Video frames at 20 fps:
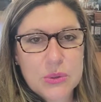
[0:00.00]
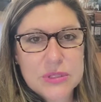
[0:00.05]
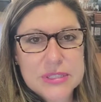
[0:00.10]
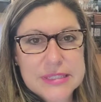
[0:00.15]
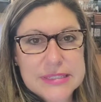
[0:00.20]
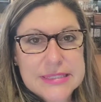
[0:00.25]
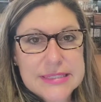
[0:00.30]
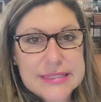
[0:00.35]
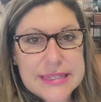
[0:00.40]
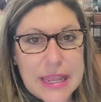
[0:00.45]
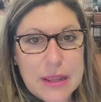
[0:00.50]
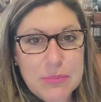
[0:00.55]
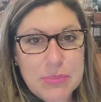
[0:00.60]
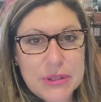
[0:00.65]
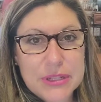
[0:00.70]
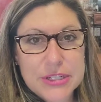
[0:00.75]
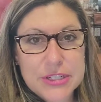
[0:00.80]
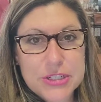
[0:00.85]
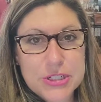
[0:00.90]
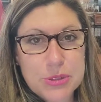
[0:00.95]
was a
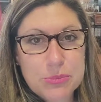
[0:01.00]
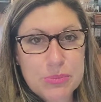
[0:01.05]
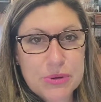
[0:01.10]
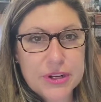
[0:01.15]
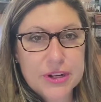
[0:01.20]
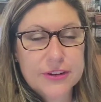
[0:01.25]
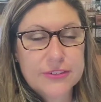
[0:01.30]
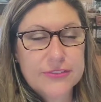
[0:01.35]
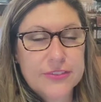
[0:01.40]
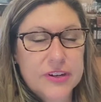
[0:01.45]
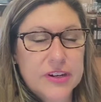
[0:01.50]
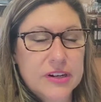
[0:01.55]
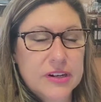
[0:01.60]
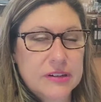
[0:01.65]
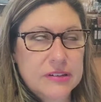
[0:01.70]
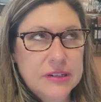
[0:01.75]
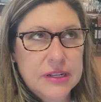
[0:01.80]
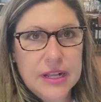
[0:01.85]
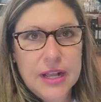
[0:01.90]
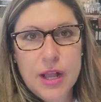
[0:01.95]
staple in Jupiter
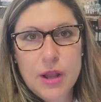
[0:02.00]
for